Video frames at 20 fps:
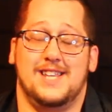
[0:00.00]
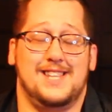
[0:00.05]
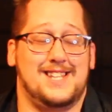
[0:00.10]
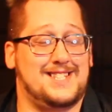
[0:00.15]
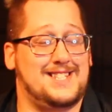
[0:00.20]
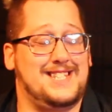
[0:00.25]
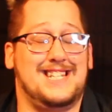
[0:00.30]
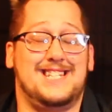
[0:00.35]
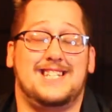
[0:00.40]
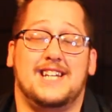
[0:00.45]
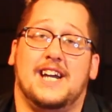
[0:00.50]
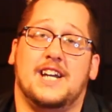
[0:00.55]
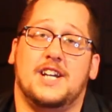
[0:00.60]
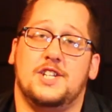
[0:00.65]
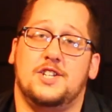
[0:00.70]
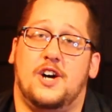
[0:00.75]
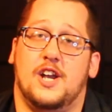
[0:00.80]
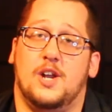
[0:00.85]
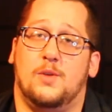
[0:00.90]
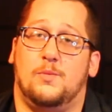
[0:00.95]
This is the Dai
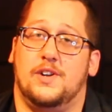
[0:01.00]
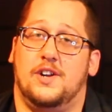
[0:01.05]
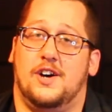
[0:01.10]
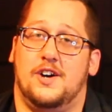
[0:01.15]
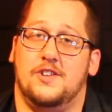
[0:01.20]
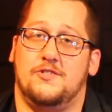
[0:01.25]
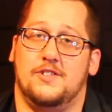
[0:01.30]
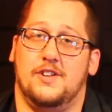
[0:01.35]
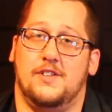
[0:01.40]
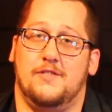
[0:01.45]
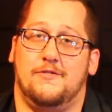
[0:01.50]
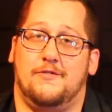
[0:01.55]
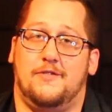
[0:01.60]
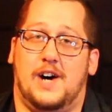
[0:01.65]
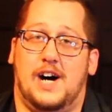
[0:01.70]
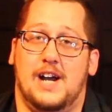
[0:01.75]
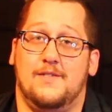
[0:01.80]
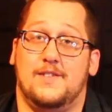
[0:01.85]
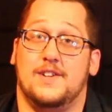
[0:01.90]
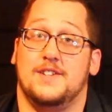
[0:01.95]
Katana
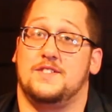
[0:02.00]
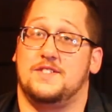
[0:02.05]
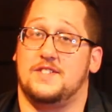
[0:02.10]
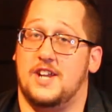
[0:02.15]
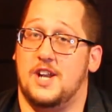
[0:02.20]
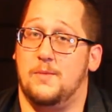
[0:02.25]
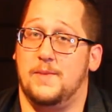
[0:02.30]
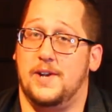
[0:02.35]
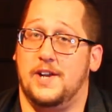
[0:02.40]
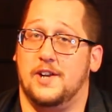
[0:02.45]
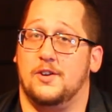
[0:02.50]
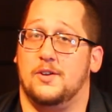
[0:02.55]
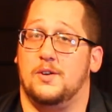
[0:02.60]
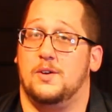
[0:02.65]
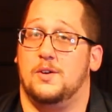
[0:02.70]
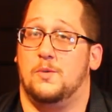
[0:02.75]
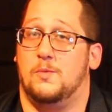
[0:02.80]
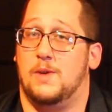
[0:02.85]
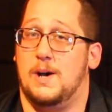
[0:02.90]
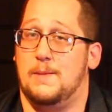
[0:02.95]

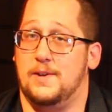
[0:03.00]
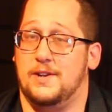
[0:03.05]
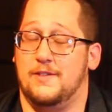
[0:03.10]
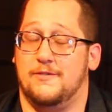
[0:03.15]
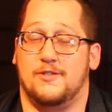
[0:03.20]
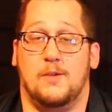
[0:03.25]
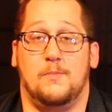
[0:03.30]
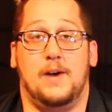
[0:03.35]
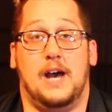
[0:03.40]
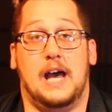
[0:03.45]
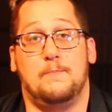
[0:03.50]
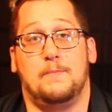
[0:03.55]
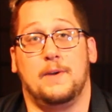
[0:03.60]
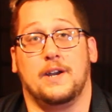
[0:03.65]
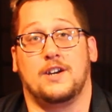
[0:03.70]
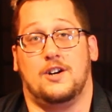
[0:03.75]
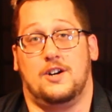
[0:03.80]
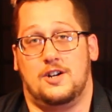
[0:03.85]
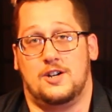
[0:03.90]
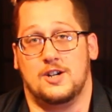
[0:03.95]
105cm weapon from
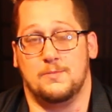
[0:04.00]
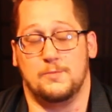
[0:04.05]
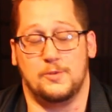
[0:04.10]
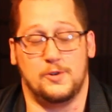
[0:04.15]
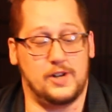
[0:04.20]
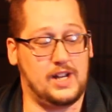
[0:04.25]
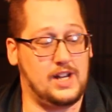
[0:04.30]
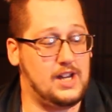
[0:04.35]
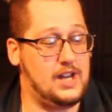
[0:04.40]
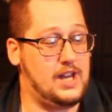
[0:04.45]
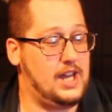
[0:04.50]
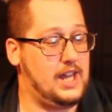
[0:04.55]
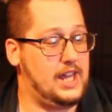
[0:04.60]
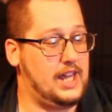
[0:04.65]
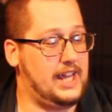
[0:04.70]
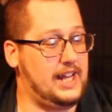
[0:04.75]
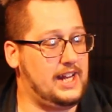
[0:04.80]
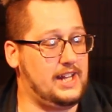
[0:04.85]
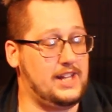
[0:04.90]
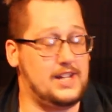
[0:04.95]
Epic Armoury.
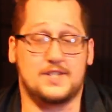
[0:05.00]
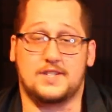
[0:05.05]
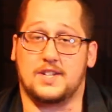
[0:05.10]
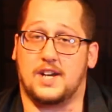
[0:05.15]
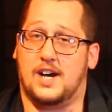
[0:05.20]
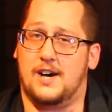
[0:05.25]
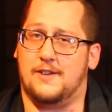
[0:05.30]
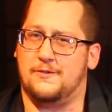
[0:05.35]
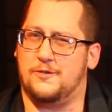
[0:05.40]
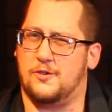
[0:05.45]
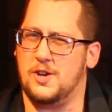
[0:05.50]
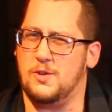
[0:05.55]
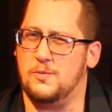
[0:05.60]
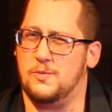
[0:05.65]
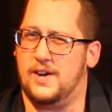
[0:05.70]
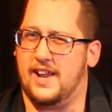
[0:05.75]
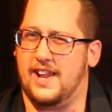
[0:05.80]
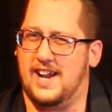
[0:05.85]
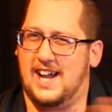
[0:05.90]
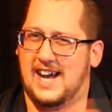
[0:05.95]
It is a
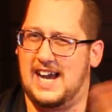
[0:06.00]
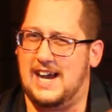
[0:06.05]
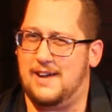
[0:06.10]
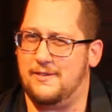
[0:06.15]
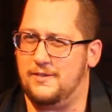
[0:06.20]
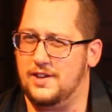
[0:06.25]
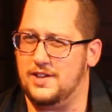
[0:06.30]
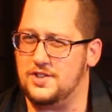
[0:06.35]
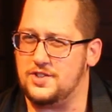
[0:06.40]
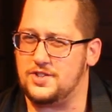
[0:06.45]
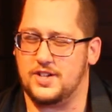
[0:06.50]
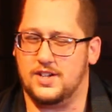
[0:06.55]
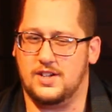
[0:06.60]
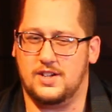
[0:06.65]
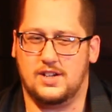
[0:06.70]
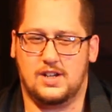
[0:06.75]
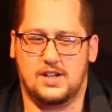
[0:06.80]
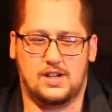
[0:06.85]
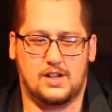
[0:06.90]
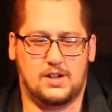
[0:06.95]
41.5-inch
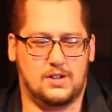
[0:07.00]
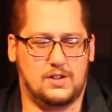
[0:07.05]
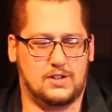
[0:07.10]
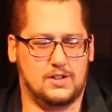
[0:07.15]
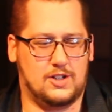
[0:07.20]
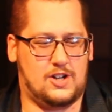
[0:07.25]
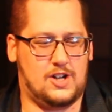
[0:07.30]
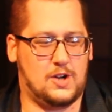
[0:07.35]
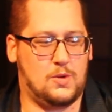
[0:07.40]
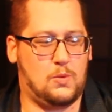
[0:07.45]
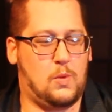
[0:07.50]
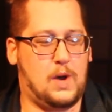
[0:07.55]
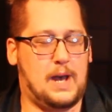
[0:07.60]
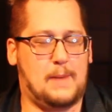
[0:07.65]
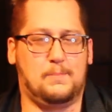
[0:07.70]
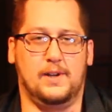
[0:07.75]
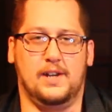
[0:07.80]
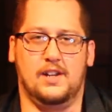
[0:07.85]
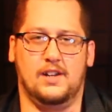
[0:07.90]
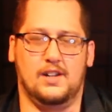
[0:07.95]
long
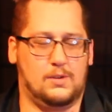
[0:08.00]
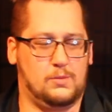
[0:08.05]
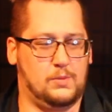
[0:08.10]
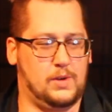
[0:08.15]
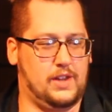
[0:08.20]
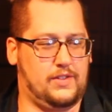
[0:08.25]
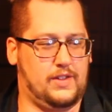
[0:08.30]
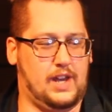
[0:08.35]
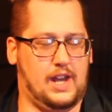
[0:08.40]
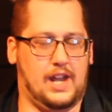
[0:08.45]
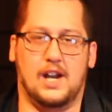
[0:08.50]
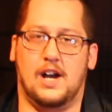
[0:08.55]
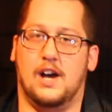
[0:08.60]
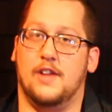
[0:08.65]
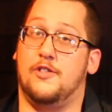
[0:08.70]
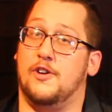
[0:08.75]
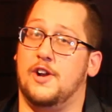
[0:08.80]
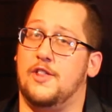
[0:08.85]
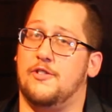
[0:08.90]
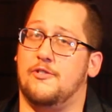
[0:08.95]
weapon with a
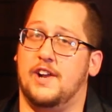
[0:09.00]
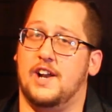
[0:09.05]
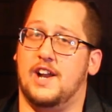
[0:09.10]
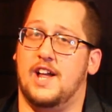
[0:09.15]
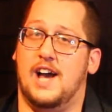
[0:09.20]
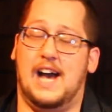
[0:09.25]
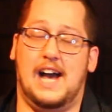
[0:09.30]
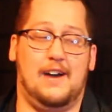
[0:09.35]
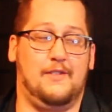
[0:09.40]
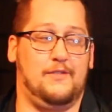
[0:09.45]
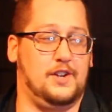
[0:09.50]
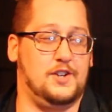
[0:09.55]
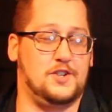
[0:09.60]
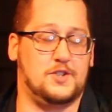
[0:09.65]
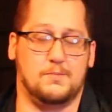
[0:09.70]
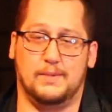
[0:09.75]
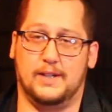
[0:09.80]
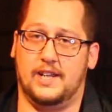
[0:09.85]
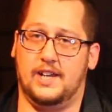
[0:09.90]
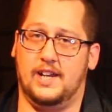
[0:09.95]

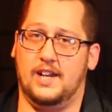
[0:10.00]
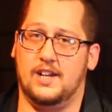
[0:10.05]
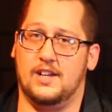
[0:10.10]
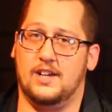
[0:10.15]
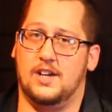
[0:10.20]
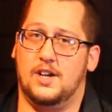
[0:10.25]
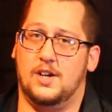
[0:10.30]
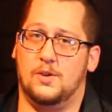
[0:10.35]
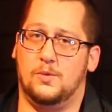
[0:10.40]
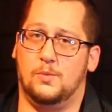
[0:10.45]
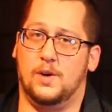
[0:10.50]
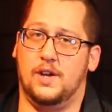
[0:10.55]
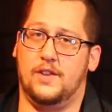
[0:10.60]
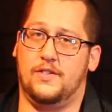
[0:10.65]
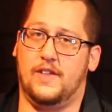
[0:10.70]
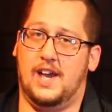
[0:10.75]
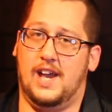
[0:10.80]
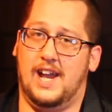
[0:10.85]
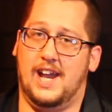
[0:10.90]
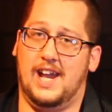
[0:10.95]
33.5-inch blade
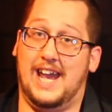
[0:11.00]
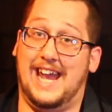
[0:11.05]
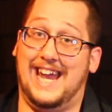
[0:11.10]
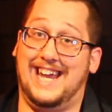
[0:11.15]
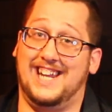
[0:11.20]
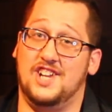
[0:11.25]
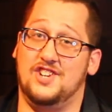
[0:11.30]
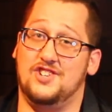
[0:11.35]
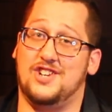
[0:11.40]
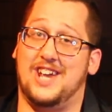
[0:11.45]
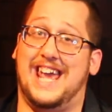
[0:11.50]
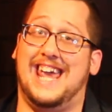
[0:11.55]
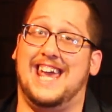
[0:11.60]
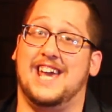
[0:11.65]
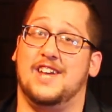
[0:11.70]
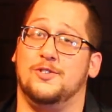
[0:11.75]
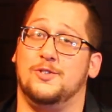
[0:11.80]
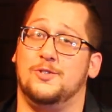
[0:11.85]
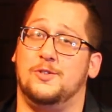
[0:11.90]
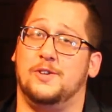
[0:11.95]
with a 8-inch
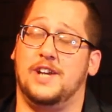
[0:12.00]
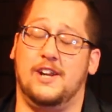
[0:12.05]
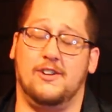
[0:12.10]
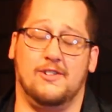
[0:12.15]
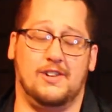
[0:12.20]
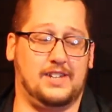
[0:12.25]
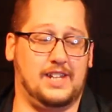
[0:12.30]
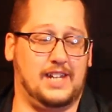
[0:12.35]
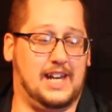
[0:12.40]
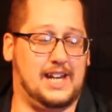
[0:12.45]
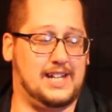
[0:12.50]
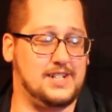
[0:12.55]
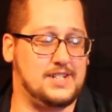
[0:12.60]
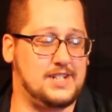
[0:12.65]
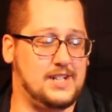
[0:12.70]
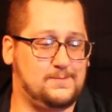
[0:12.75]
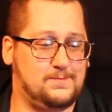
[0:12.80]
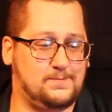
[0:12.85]
handle here at the end.